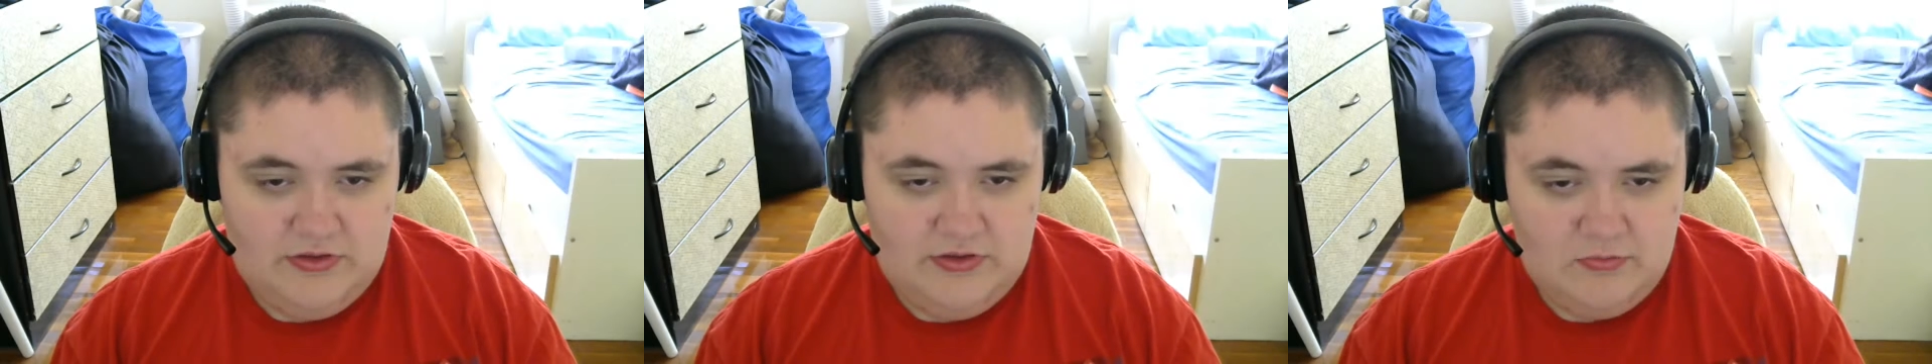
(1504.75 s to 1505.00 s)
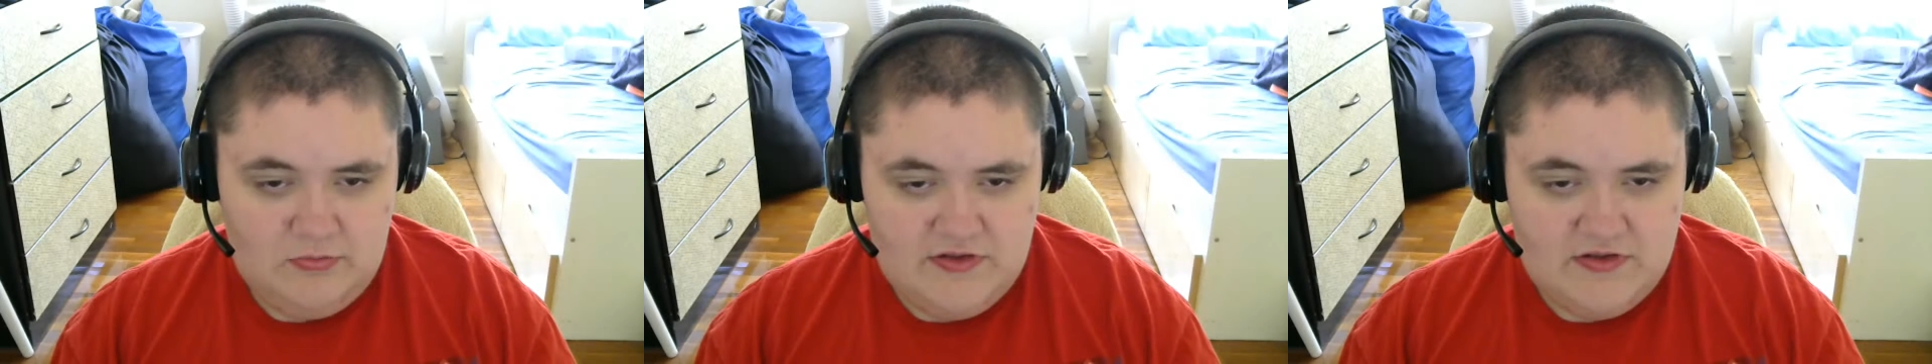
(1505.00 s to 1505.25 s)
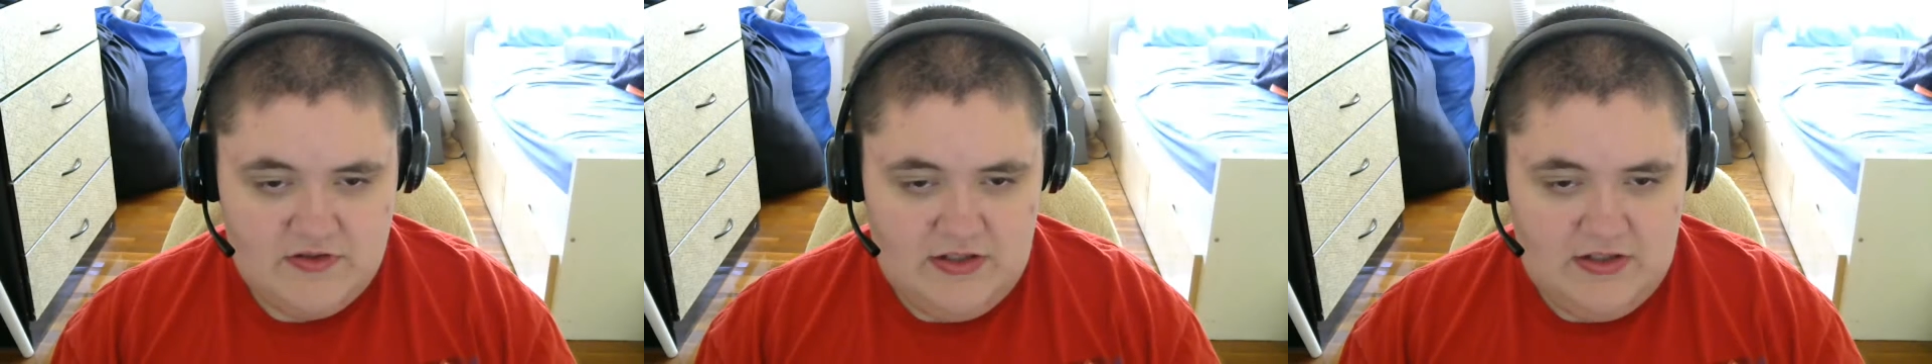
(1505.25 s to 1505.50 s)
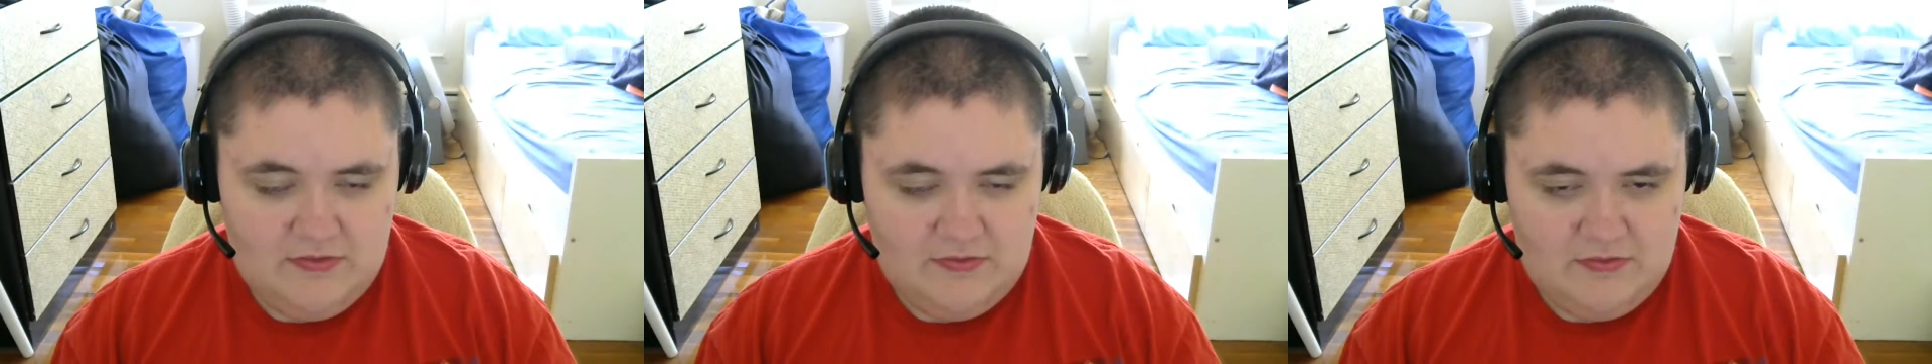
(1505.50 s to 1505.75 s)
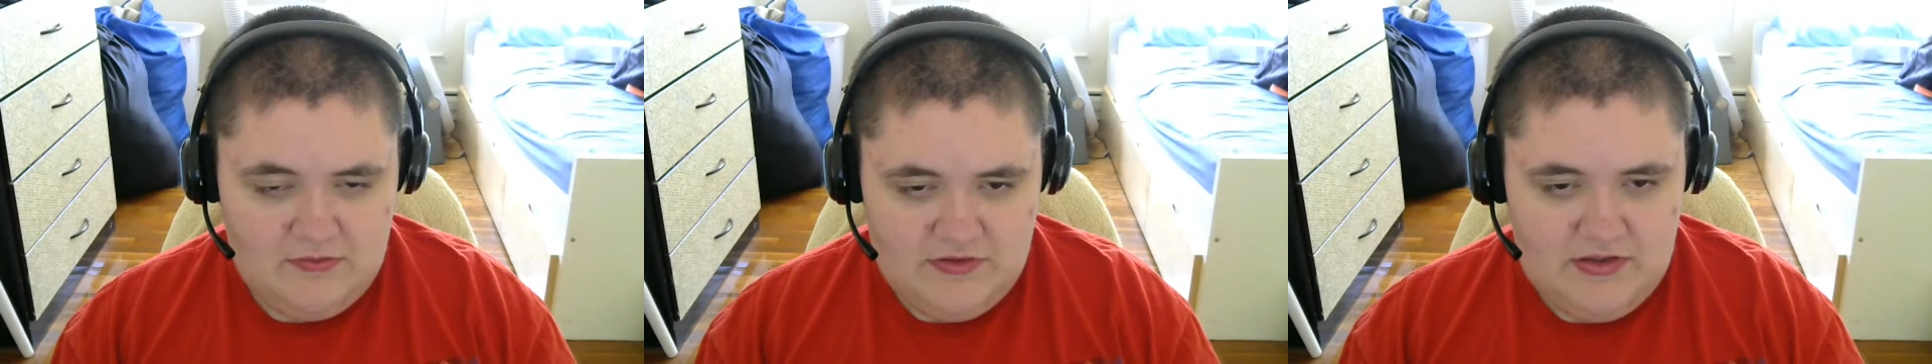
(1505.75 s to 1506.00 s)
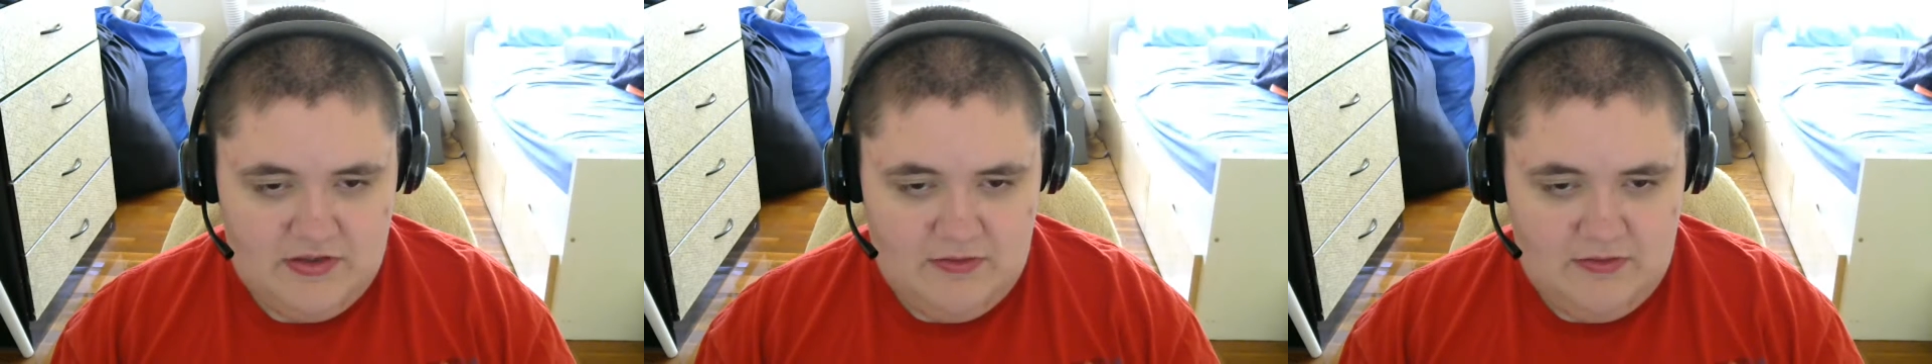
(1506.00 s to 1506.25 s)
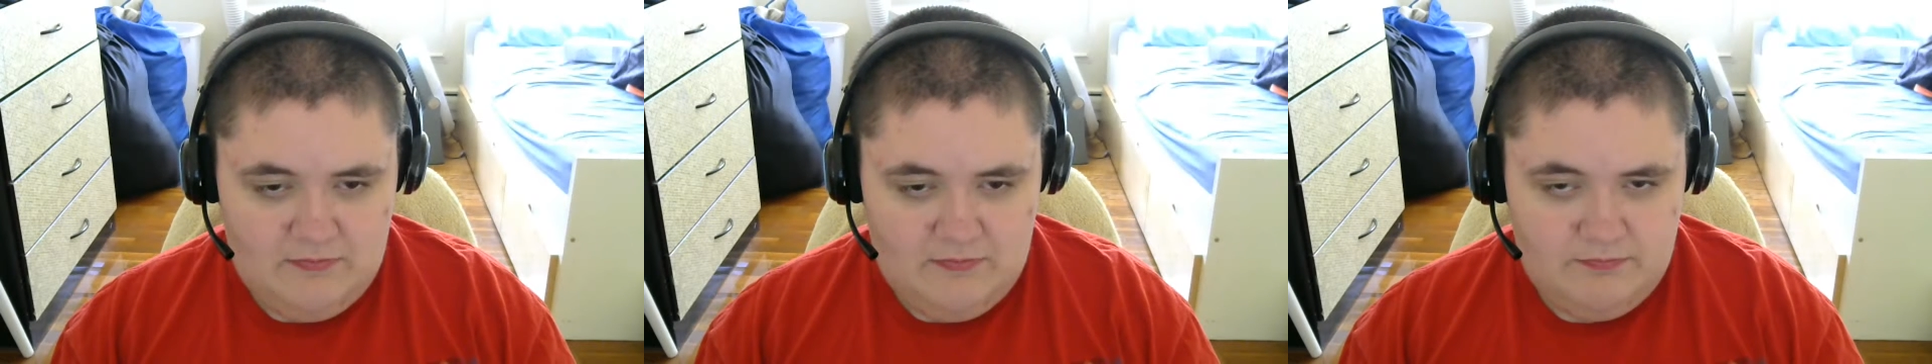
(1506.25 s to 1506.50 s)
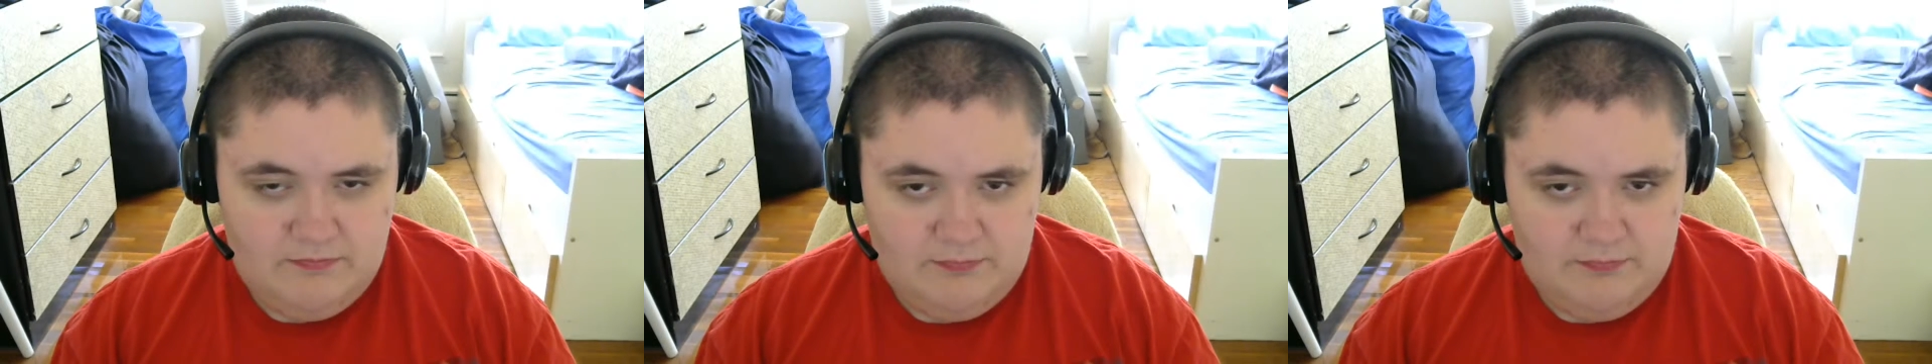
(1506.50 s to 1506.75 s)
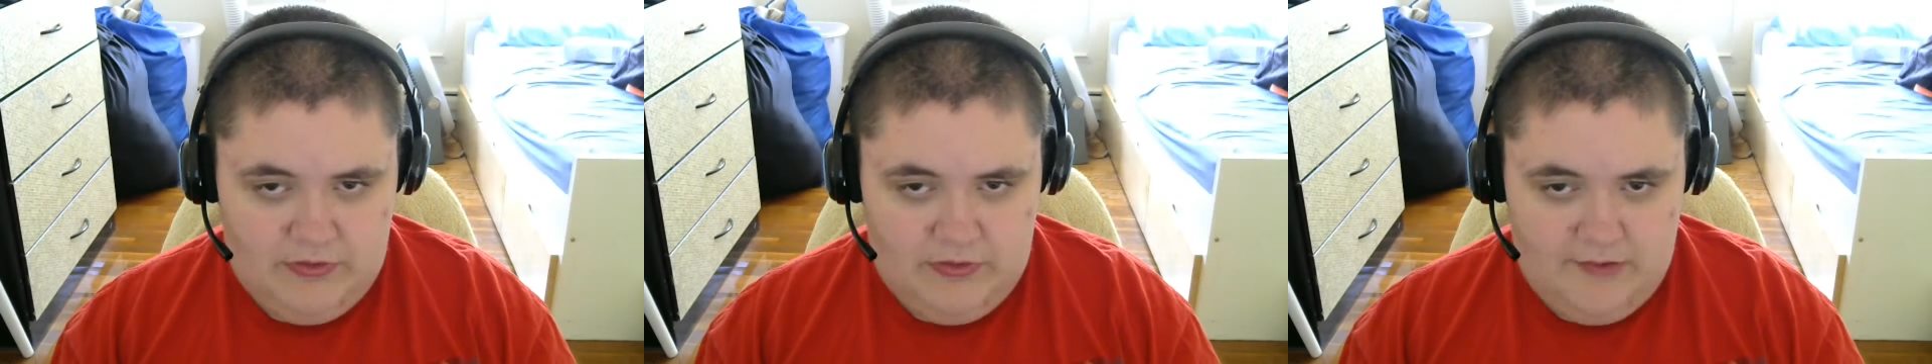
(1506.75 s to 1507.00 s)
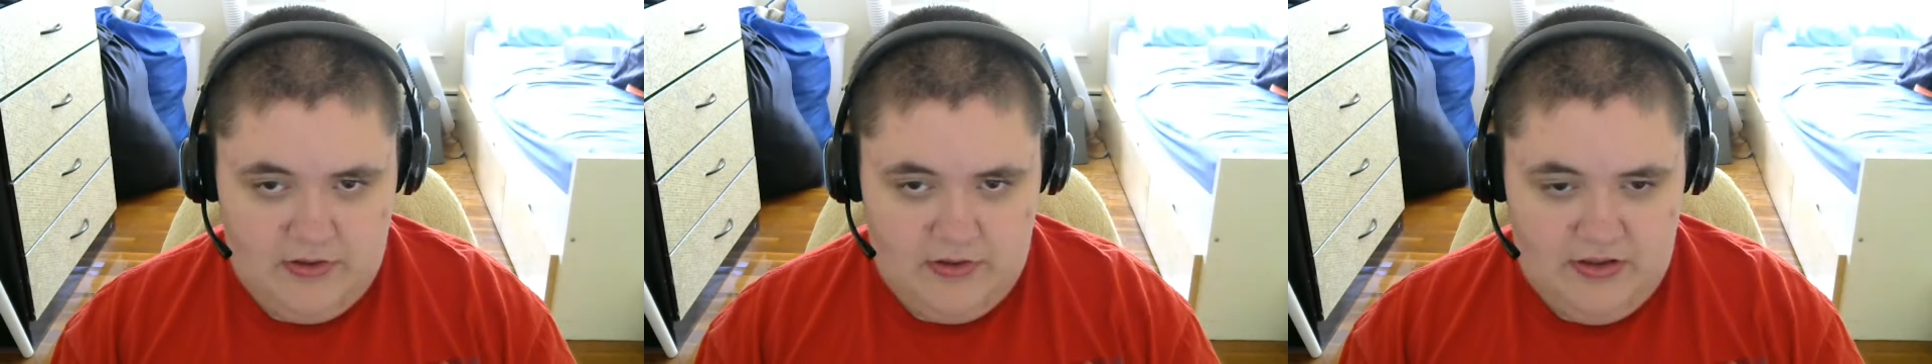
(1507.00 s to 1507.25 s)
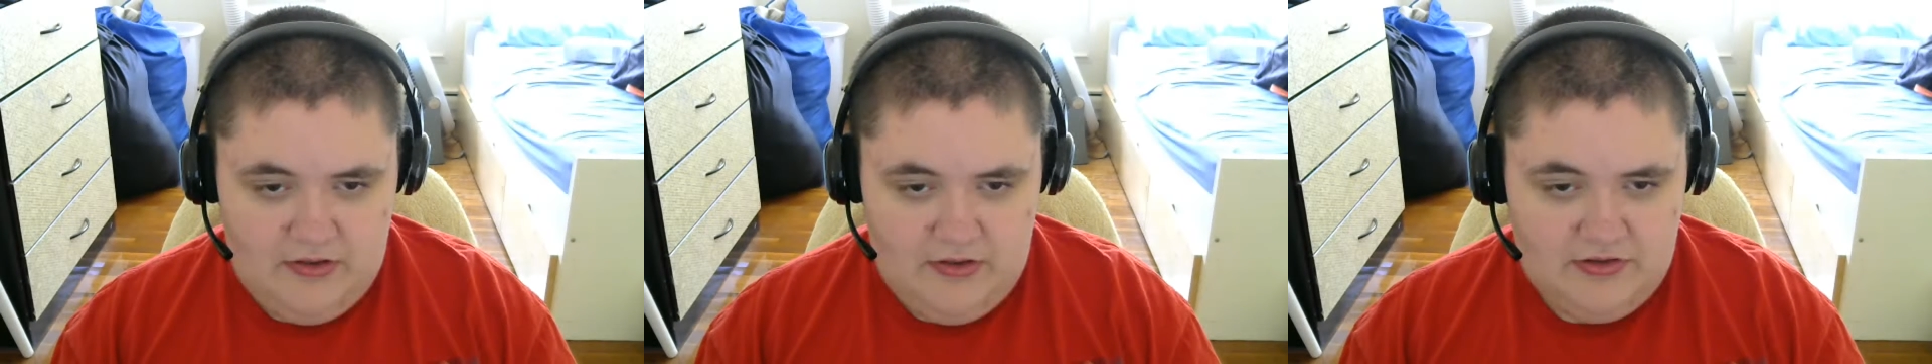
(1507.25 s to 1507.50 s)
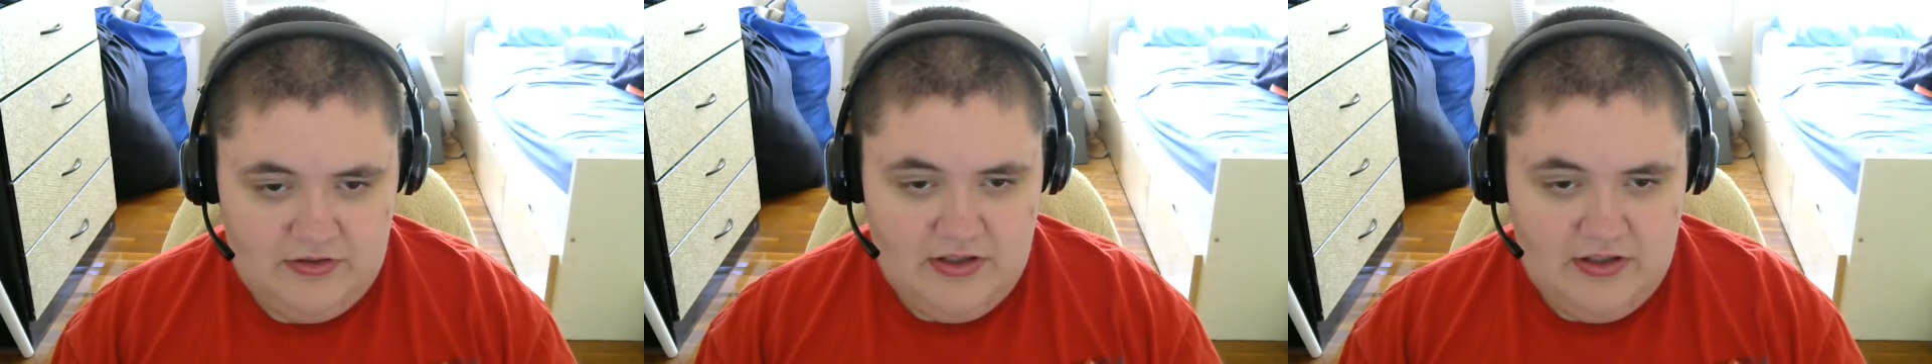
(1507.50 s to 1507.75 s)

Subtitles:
and rusty and crusty and whatever the hell.